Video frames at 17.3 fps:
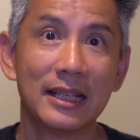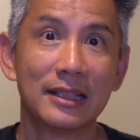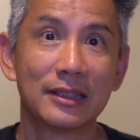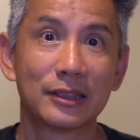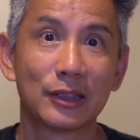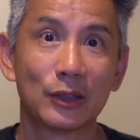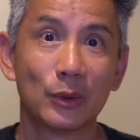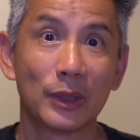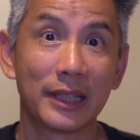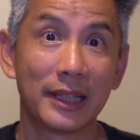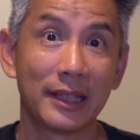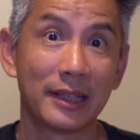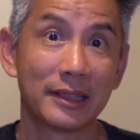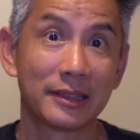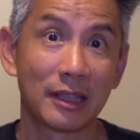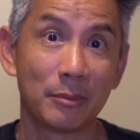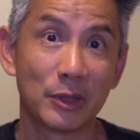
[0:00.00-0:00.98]
So
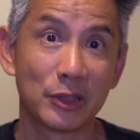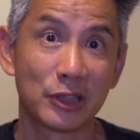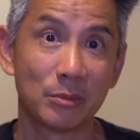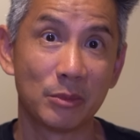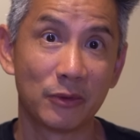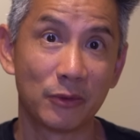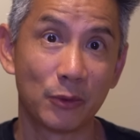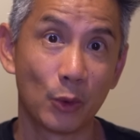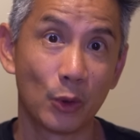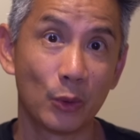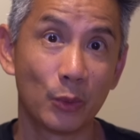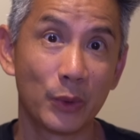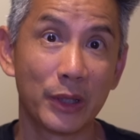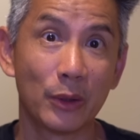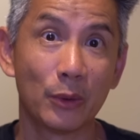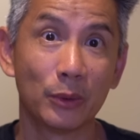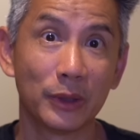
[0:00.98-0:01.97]
again, as I mentioned before,
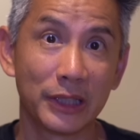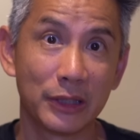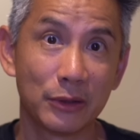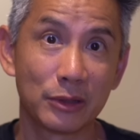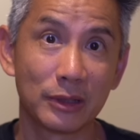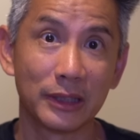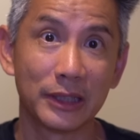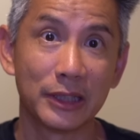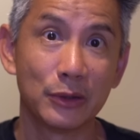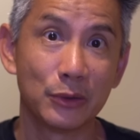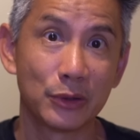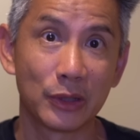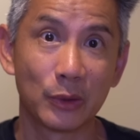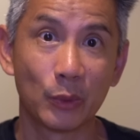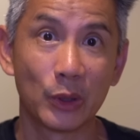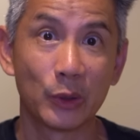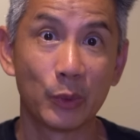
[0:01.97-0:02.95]
we only usually use
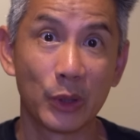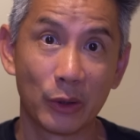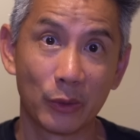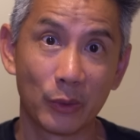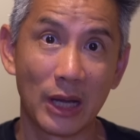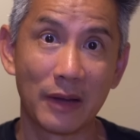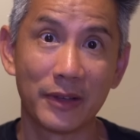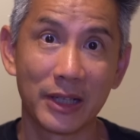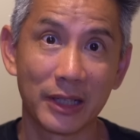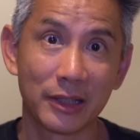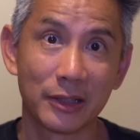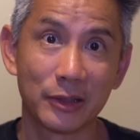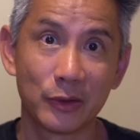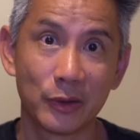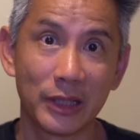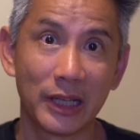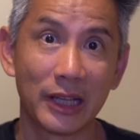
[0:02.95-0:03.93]
it when we arrive in a
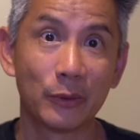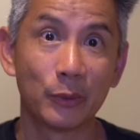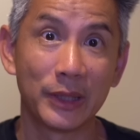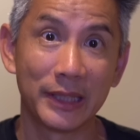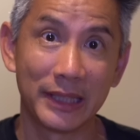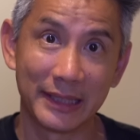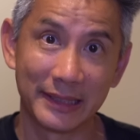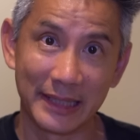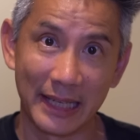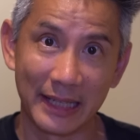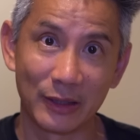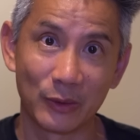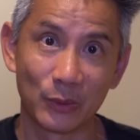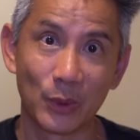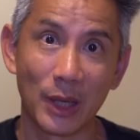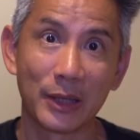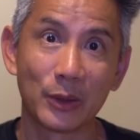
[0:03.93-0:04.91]
country and we need
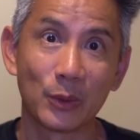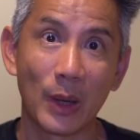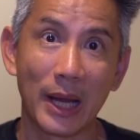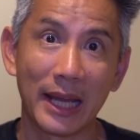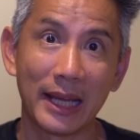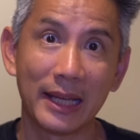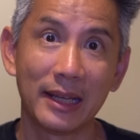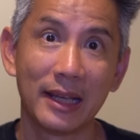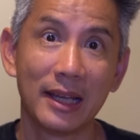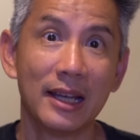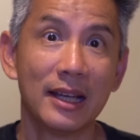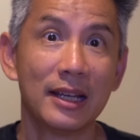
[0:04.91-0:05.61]
data right away.